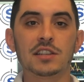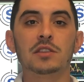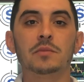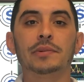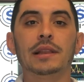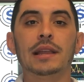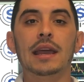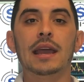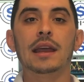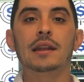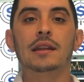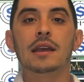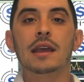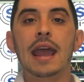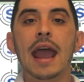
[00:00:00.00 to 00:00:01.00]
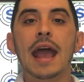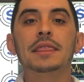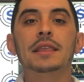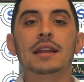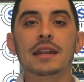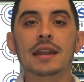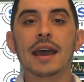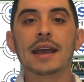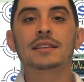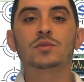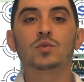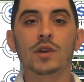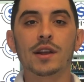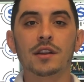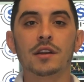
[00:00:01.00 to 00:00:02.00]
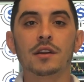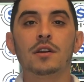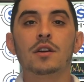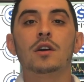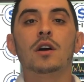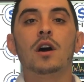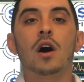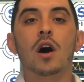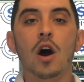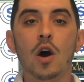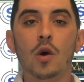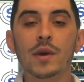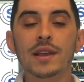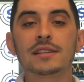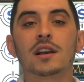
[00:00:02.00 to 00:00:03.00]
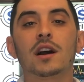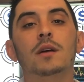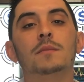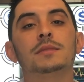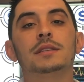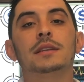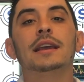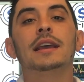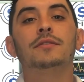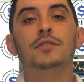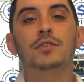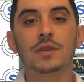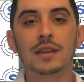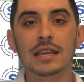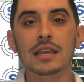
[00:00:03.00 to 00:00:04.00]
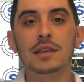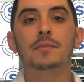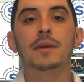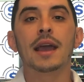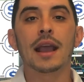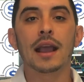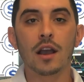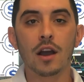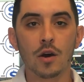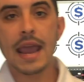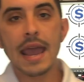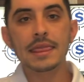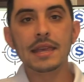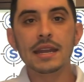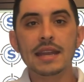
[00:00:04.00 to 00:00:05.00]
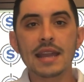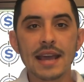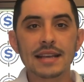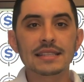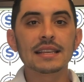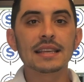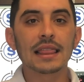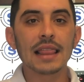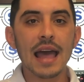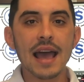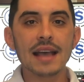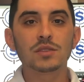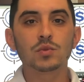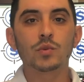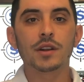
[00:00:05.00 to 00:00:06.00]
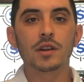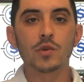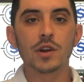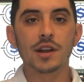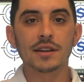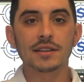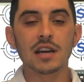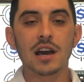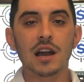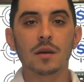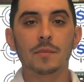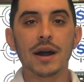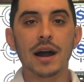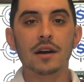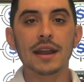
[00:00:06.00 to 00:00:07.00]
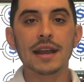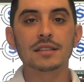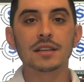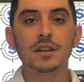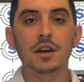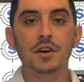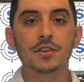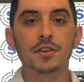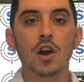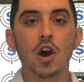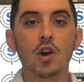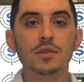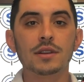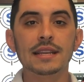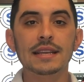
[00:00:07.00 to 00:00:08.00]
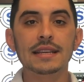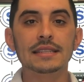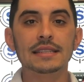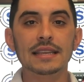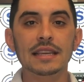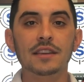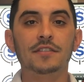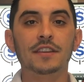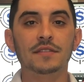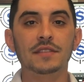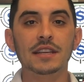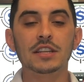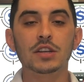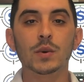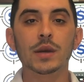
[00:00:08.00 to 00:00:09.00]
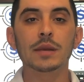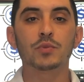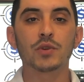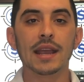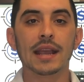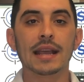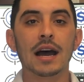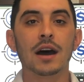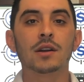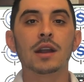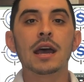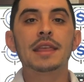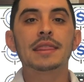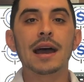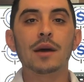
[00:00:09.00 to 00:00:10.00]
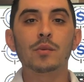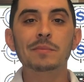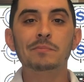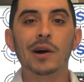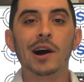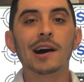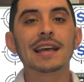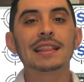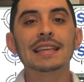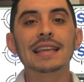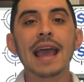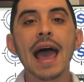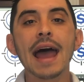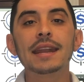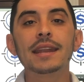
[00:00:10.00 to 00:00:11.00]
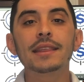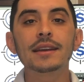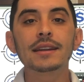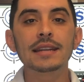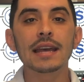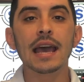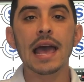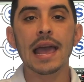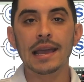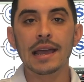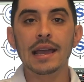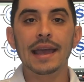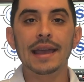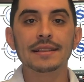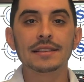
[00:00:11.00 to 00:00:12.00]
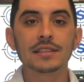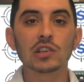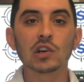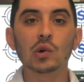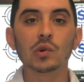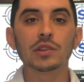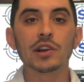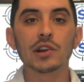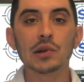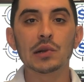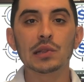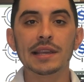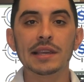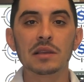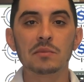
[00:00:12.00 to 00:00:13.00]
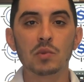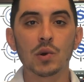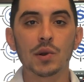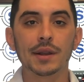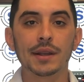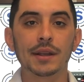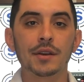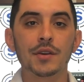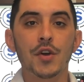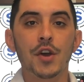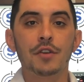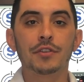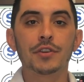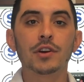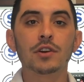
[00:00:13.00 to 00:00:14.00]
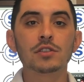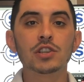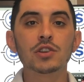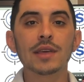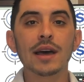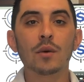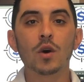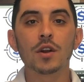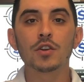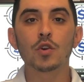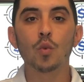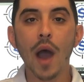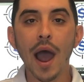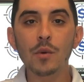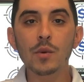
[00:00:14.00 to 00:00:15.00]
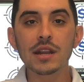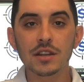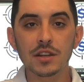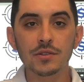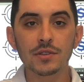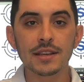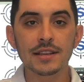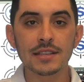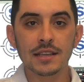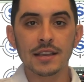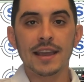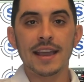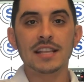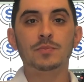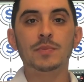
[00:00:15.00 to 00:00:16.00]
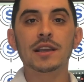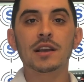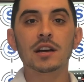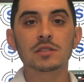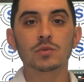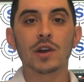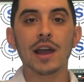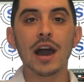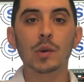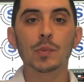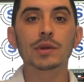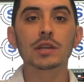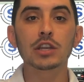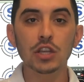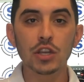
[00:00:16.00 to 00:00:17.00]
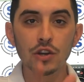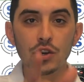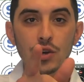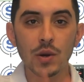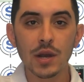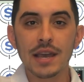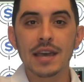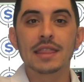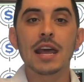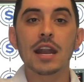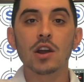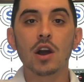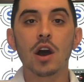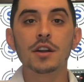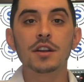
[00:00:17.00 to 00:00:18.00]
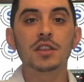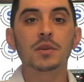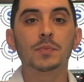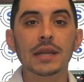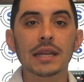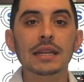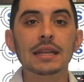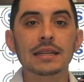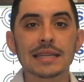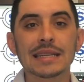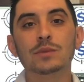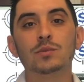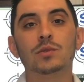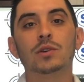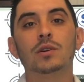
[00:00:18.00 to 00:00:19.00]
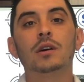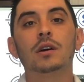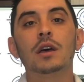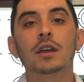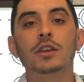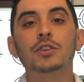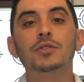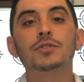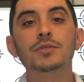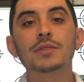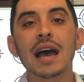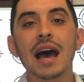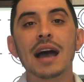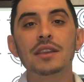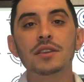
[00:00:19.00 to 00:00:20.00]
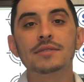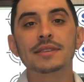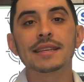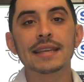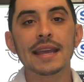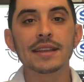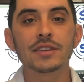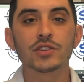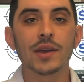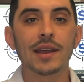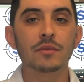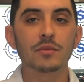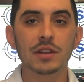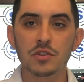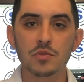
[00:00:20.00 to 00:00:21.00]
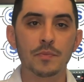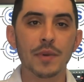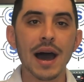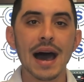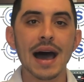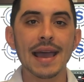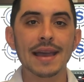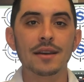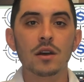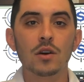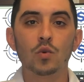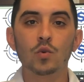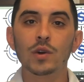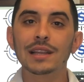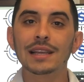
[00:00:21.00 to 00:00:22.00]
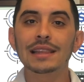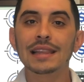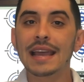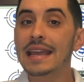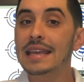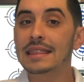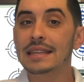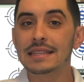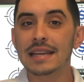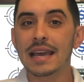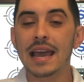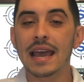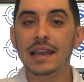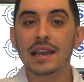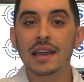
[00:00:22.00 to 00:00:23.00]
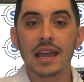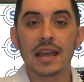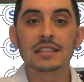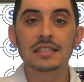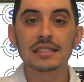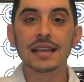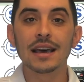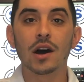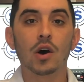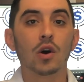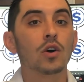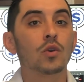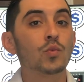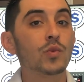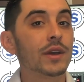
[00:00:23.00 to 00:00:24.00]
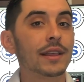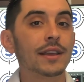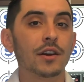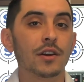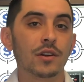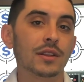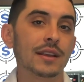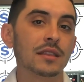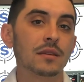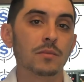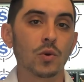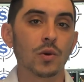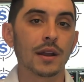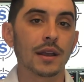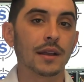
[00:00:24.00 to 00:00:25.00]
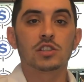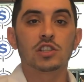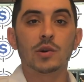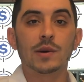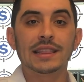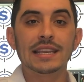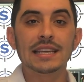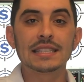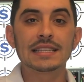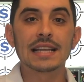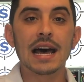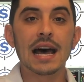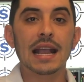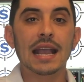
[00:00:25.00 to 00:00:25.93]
the plan, and the next winner always comes if you keep going. And the next and last winner we're going to talk about is another OTC 52-week breakout that we bought at the end of the day and sold early in the morning. For those of you that wonder why we do this, it's because we're helping you that are under the PDT rule. You do not use a day trade when you buy really late in the day and sell really early in the morning. So with this stock,